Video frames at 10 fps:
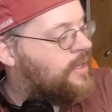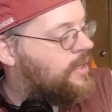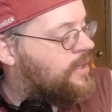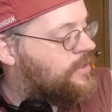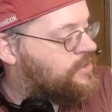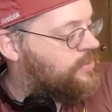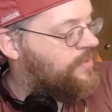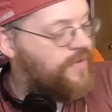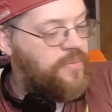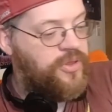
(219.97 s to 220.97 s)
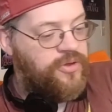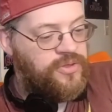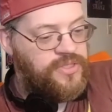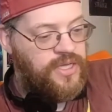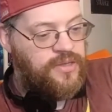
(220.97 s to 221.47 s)
So, November
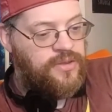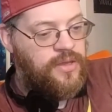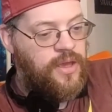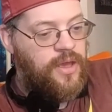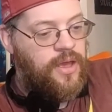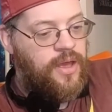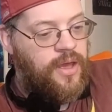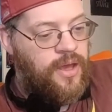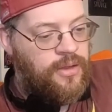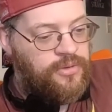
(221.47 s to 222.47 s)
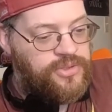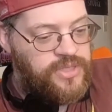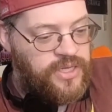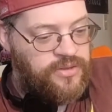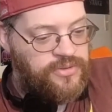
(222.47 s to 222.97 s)
13th, looks
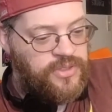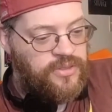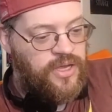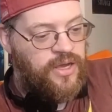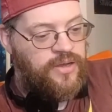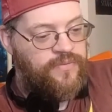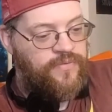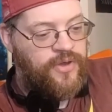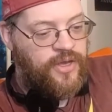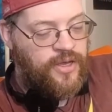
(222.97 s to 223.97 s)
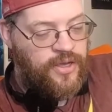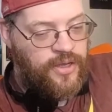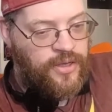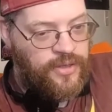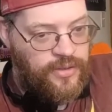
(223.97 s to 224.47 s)
like there's a lot of,
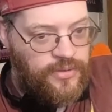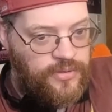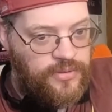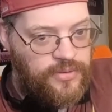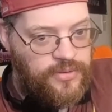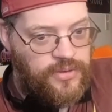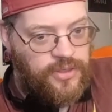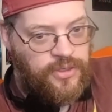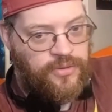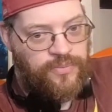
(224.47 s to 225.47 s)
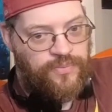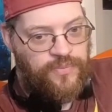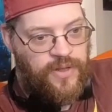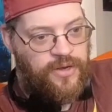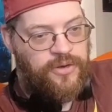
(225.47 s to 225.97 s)
a
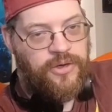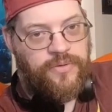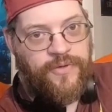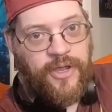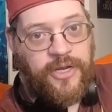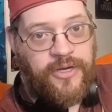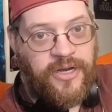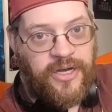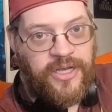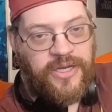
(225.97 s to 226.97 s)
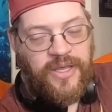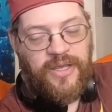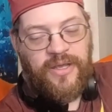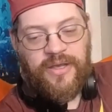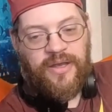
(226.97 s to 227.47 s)
lot of girl fighting in it.
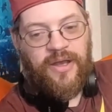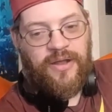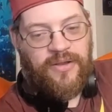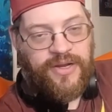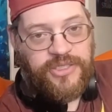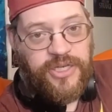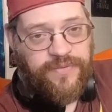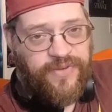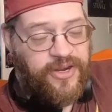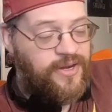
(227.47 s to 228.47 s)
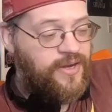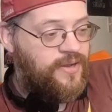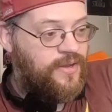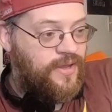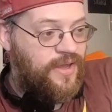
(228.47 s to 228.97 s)
A lot of chick fighting.
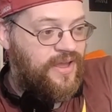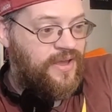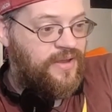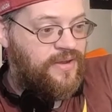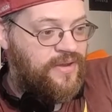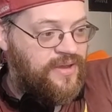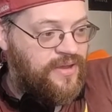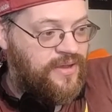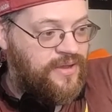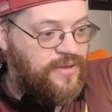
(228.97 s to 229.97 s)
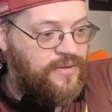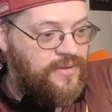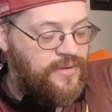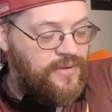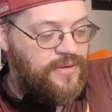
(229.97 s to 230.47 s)
And,
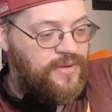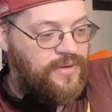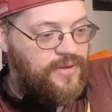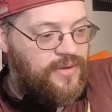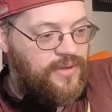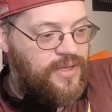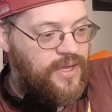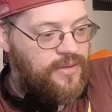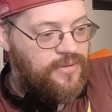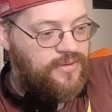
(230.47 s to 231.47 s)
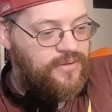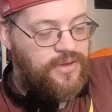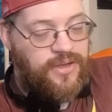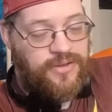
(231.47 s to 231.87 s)
it